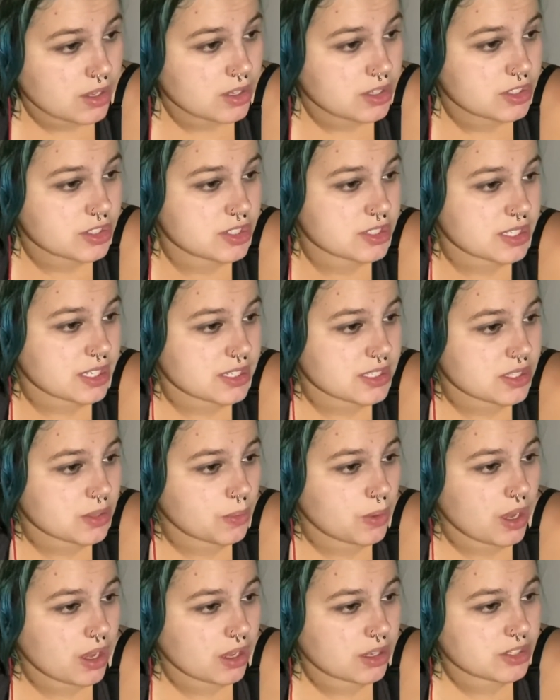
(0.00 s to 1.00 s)
She says
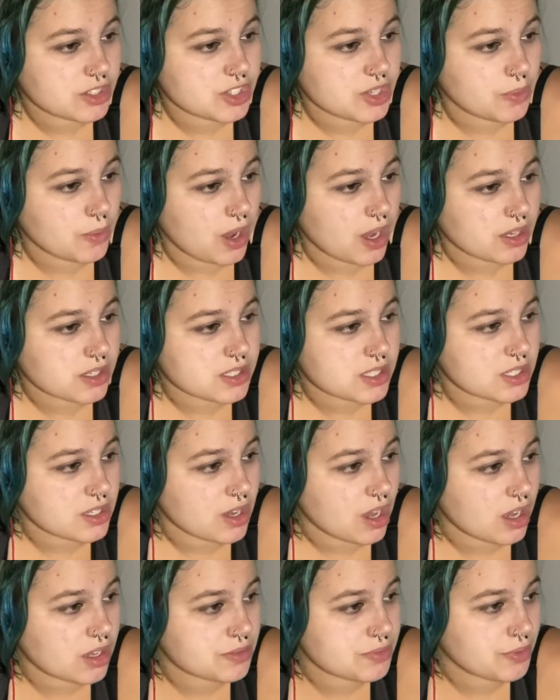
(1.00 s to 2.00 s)
she walks the
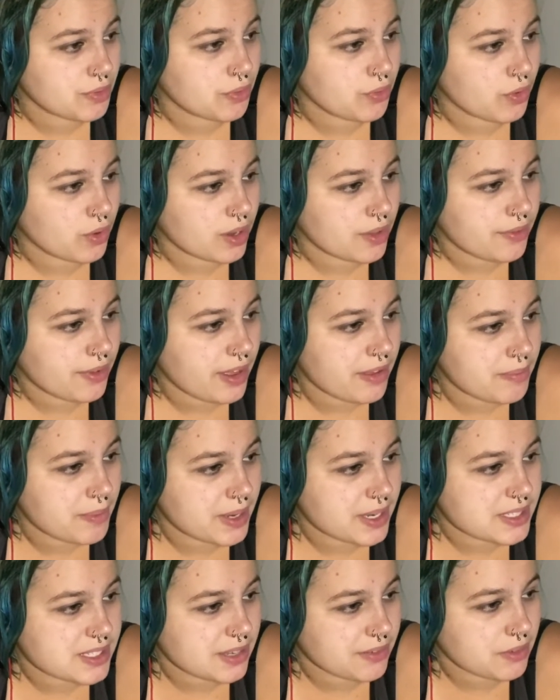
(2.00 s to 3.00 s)
dogs for 45
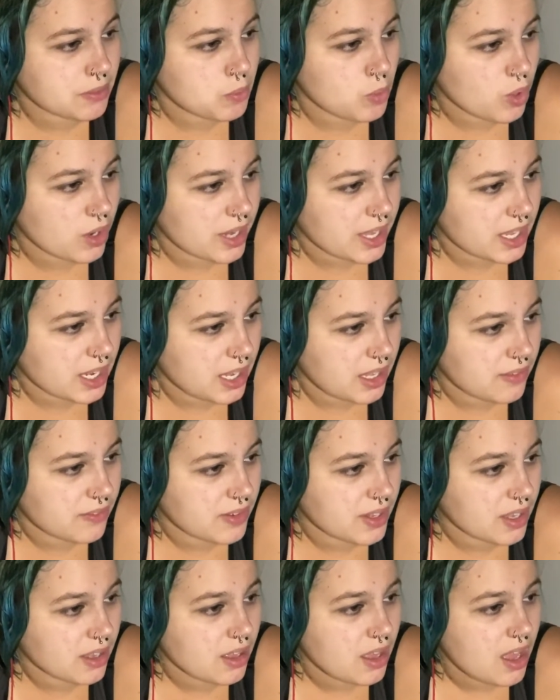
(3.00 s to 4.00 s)
minutes every morning and
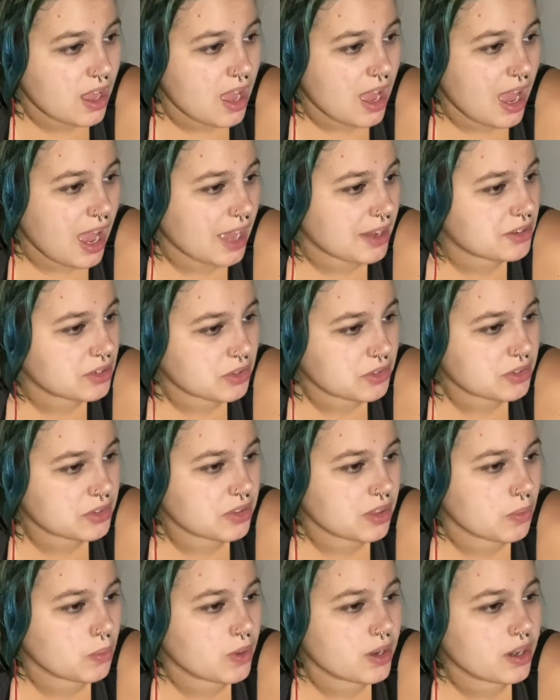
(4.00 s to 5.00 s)
evening. I told her
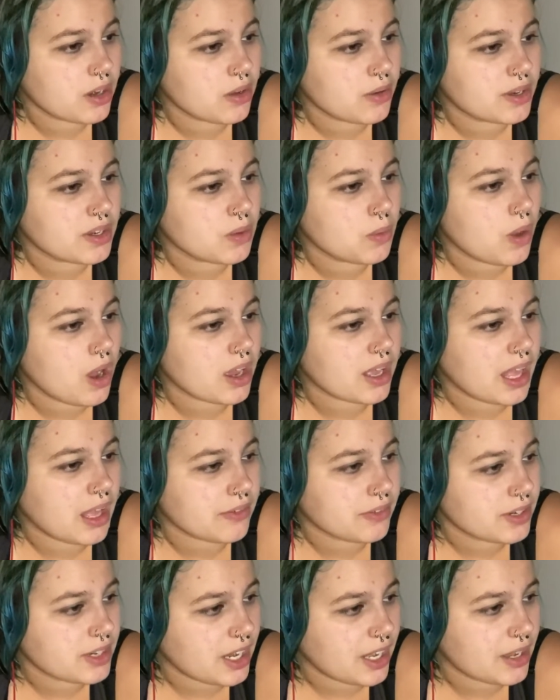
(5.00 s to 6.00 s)
that we are going to walk
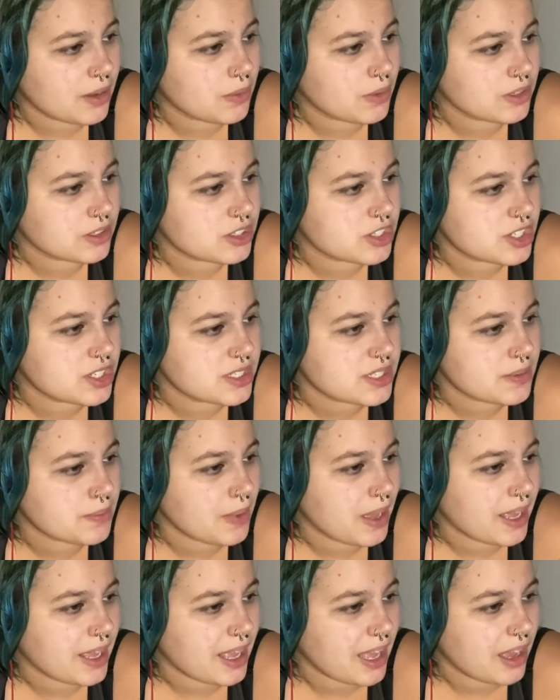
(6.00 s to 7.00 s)
every night while she's at
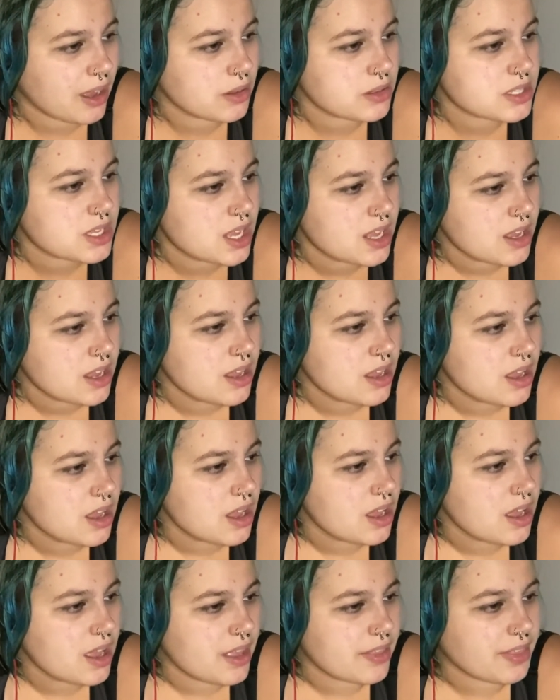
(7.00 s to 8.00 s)
my house
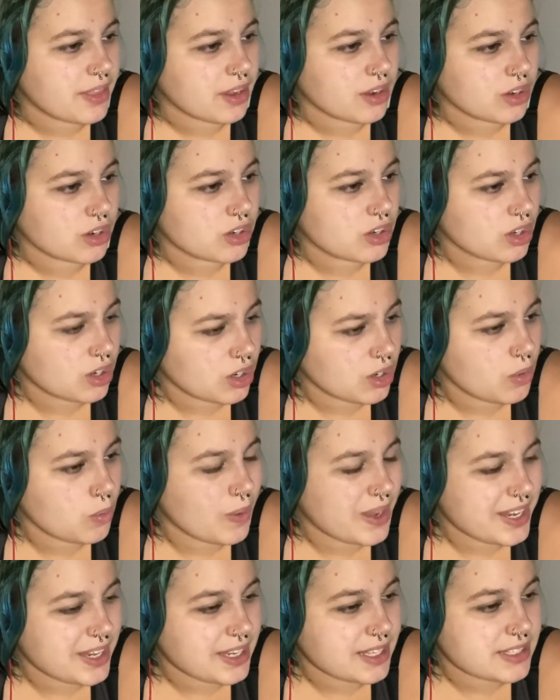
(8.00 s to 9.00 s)
and that her current
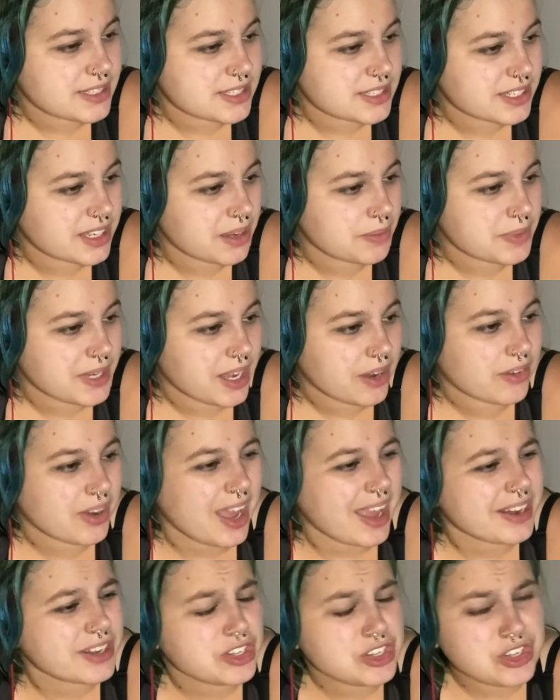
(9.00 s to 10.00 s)
weight needs to come down.
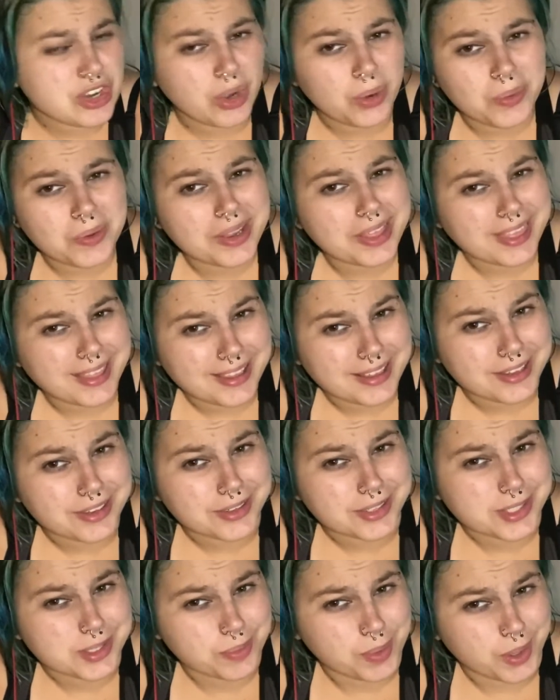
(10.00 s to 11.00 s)
I don't think you're
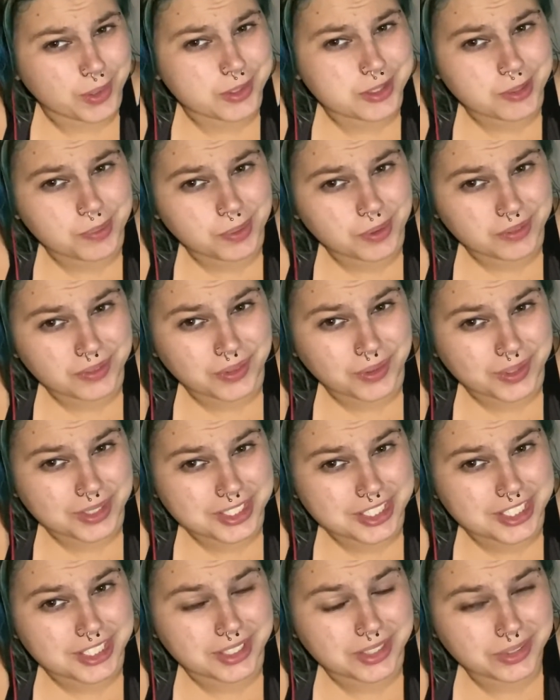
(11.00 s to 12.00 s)
supposed to put
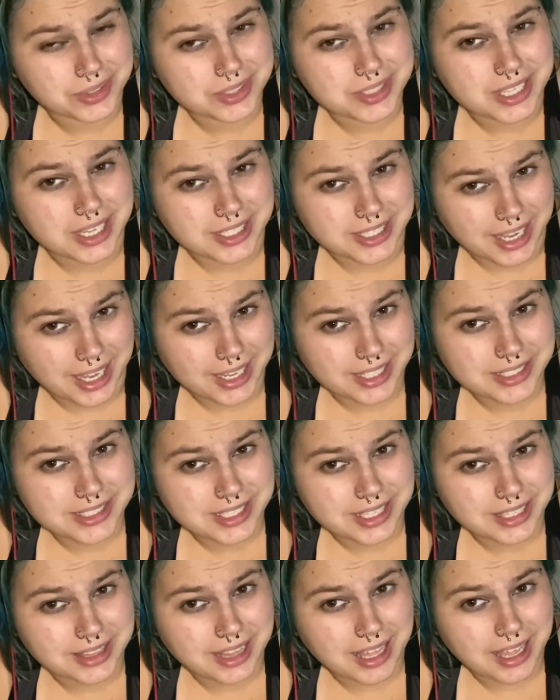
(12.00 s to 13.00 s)
14-year-olds on diets
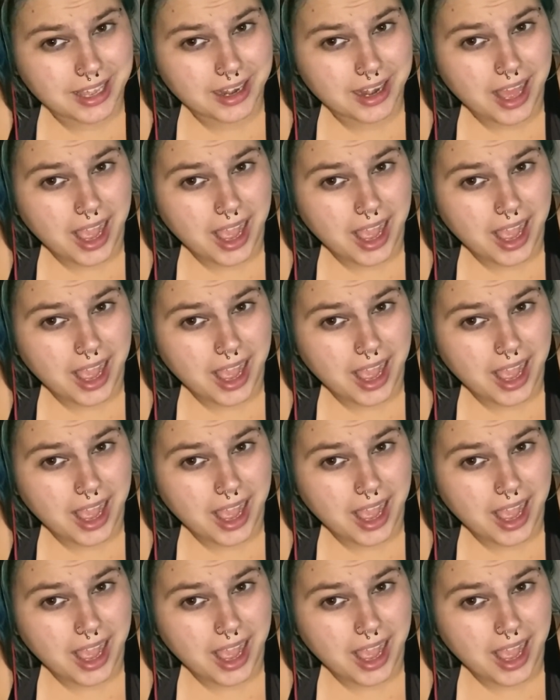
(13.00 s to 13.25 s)
like that.